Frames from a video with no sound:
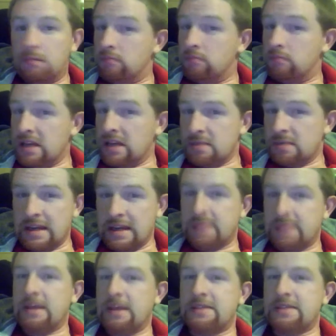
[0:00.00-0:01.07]
As many
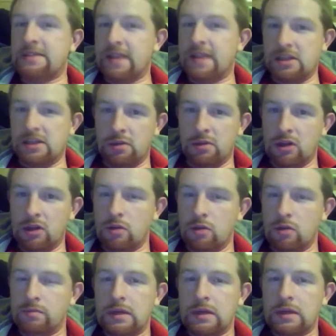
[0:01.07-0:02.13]
space fans will know,
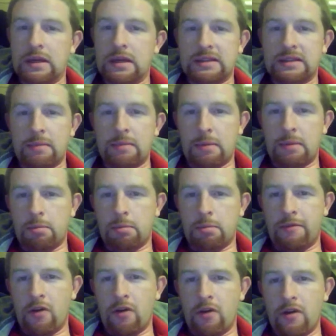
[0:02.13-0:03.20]
some people
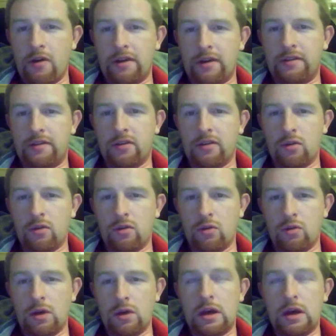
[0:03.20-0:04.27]
prefer it
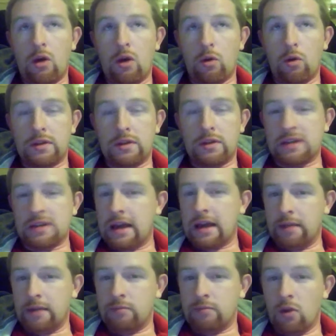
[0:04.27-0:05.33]
to Hawk the
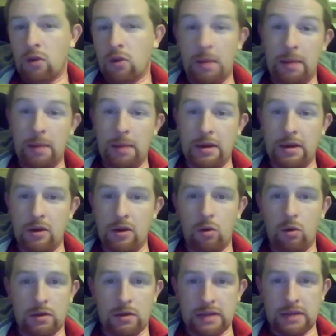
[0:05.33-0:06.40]
Slayer, although in my opinion Hawk
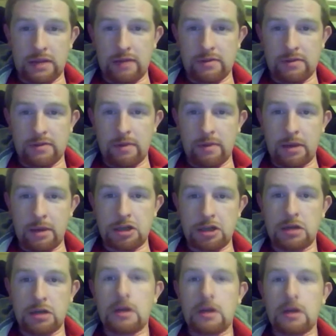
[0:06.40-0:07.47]
the Slayer is rubbish.
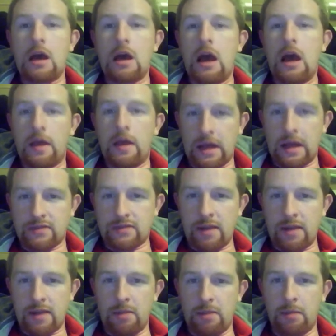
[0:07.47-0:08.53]
That's
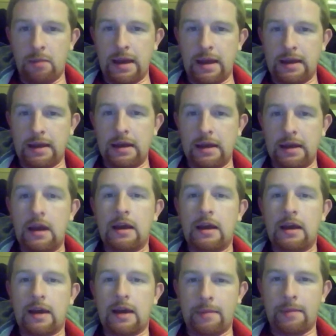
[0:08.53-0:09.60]
right, Bill Bailey,
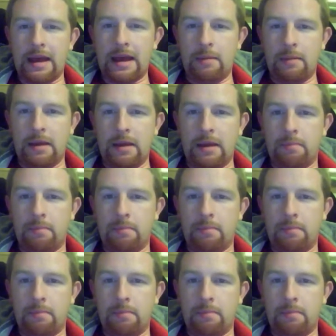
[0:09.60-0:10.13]
come and get me.